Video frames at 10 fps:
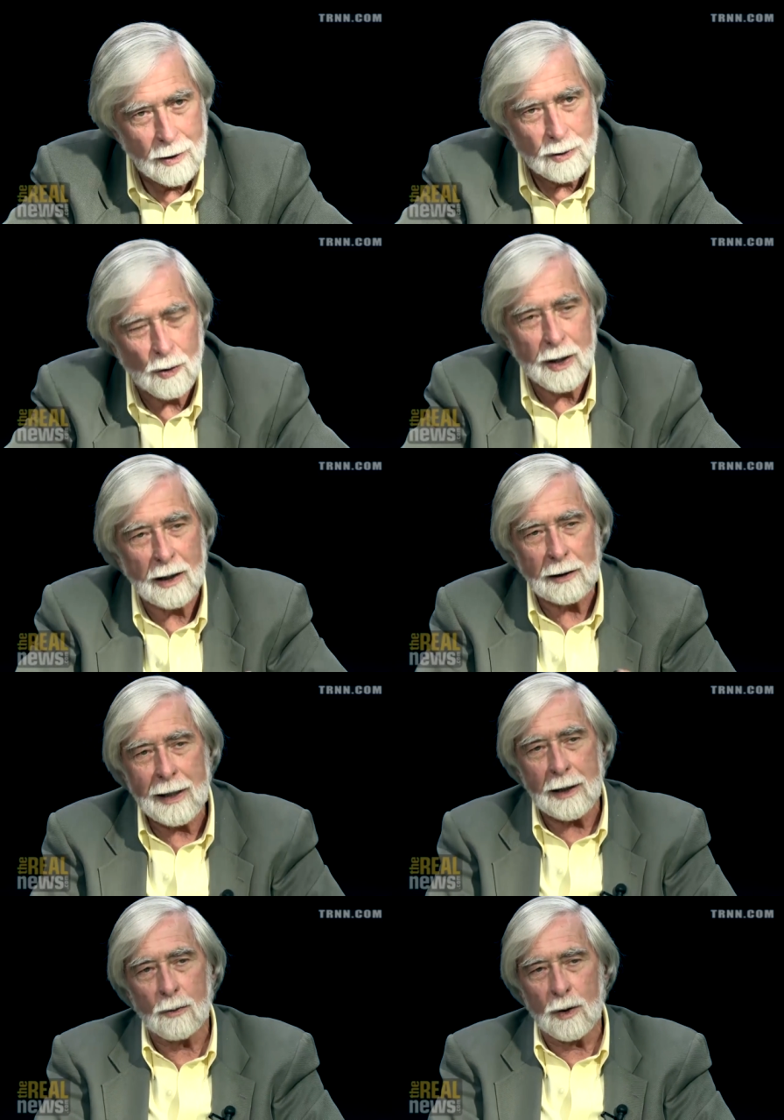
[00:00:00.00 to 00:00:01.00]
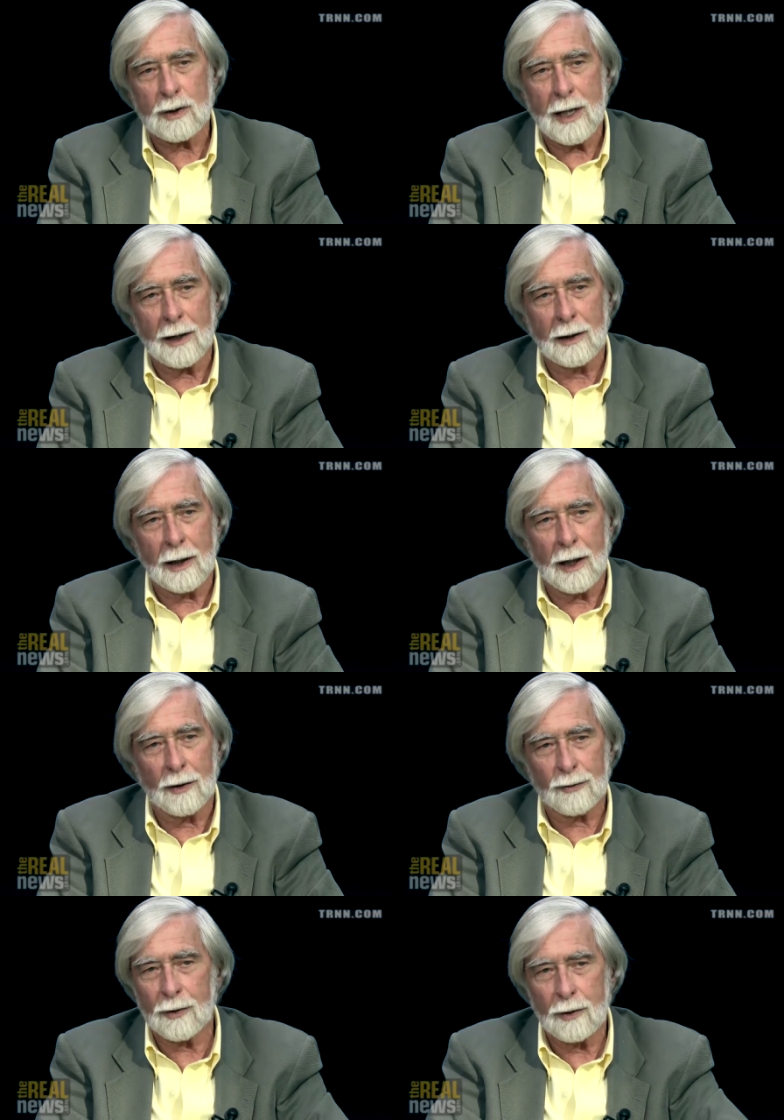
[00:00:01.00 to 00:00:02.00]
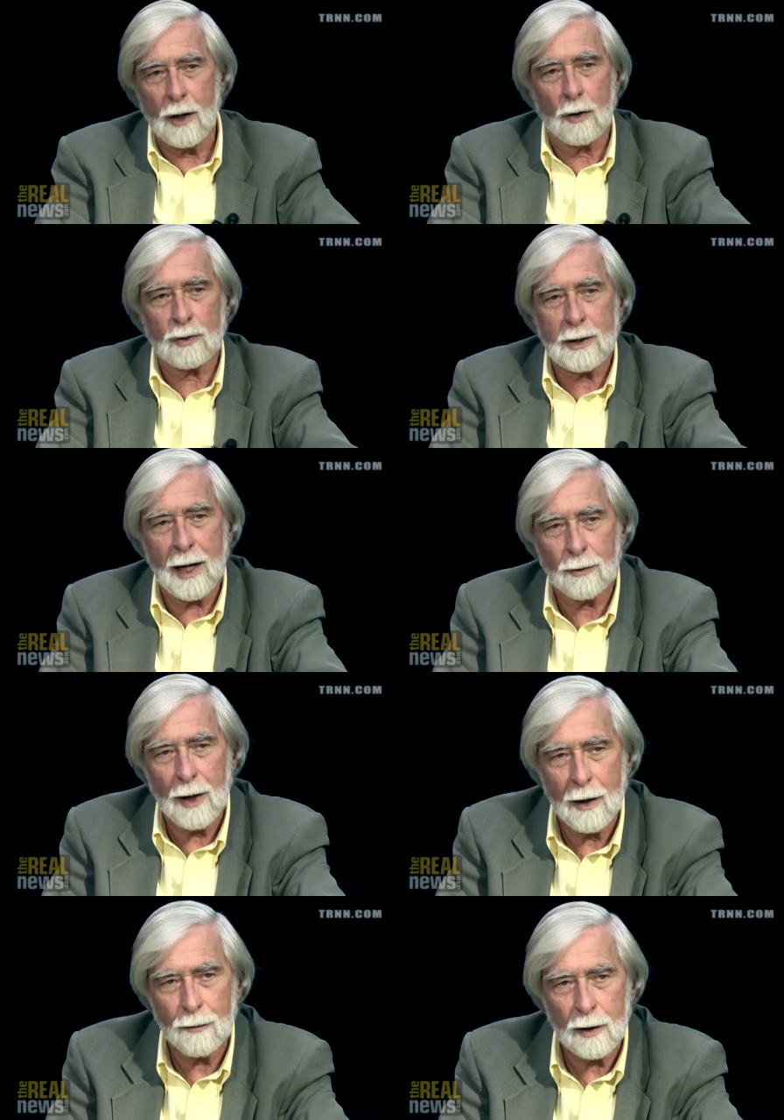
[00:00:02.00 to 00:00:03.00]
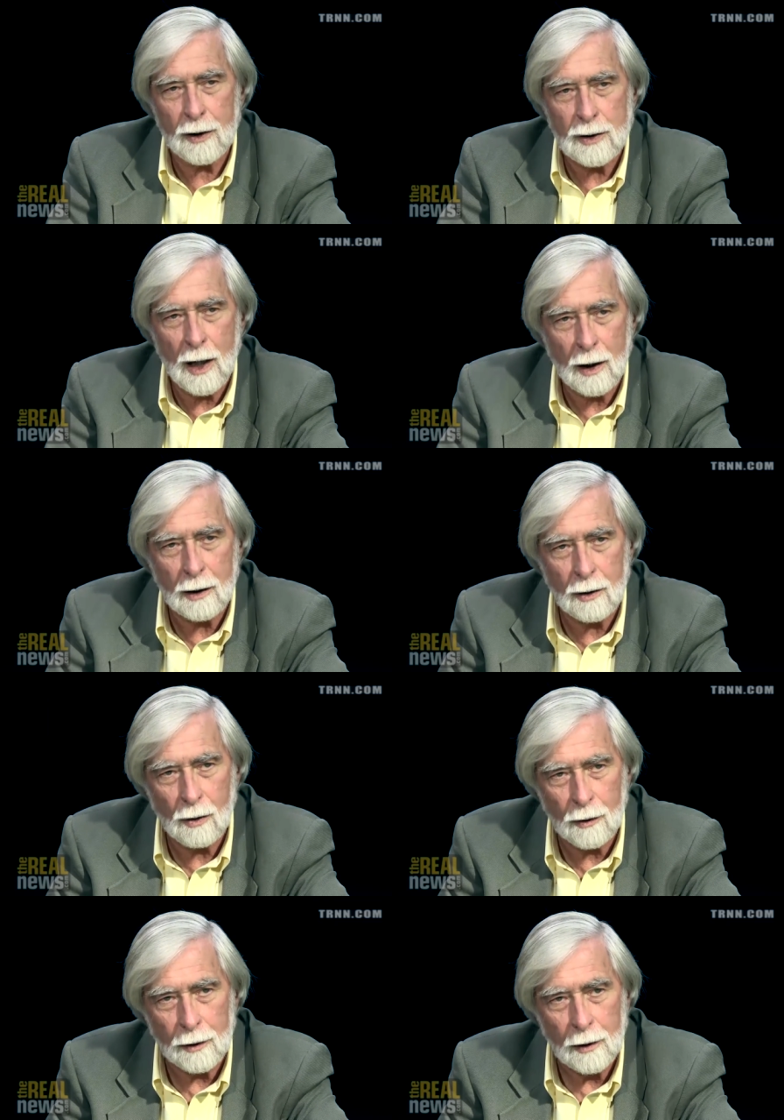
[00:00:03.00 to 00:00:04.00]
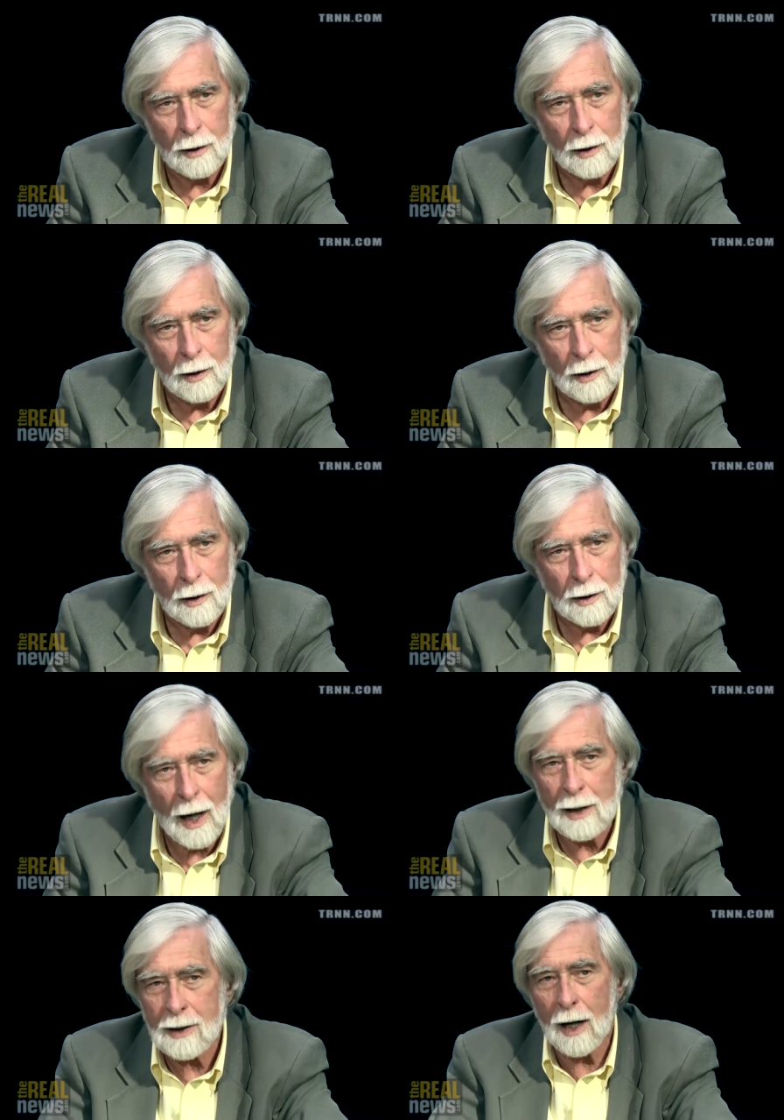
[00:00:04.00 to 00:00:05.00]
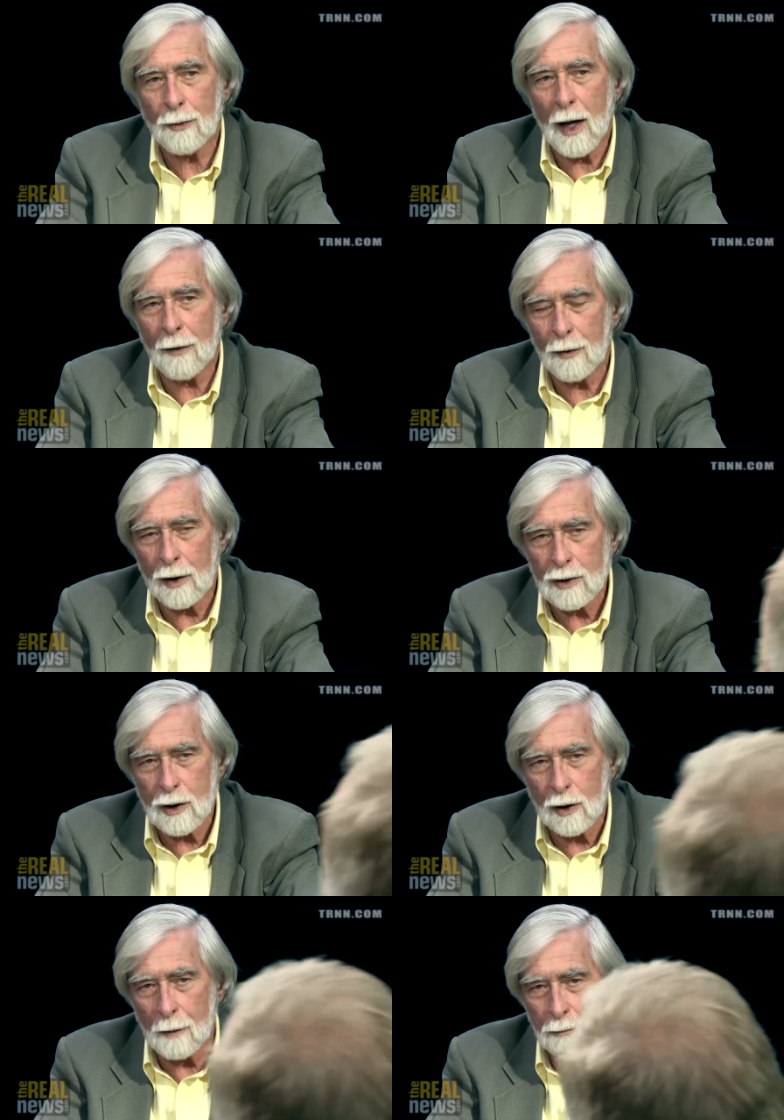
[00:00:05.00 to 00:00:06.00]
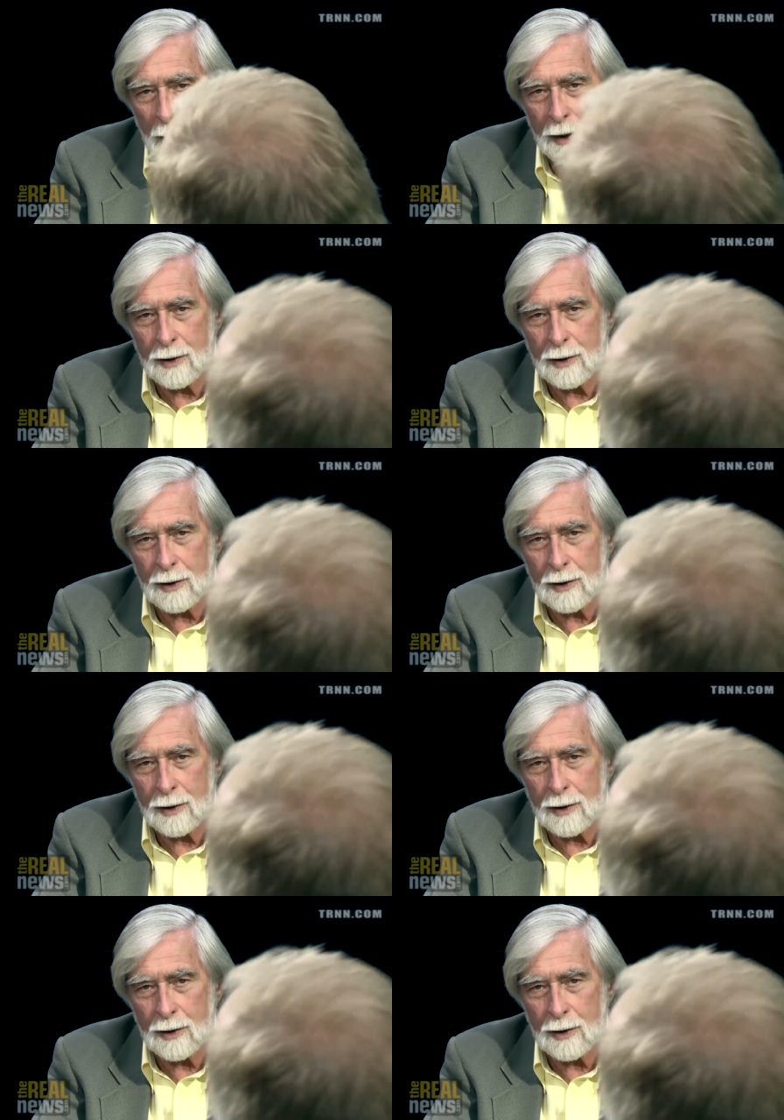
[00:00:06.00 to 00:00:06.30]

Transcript: So the elite was telling us, no, South Africa is hunky-dory. Right. South Africa is well, there's a good no, place.